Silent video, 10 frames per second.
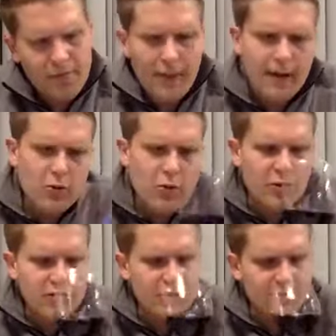do one more
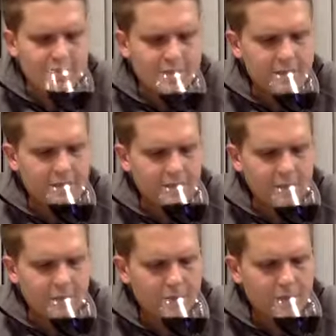sip and see
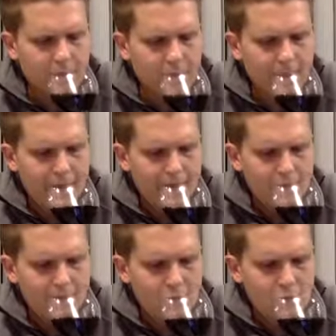really
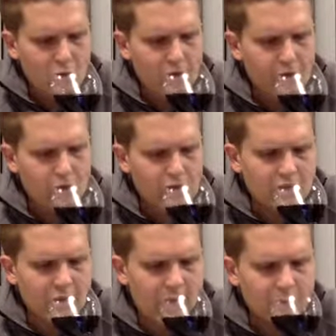to give a good
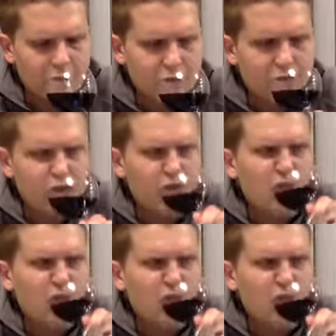synopsis.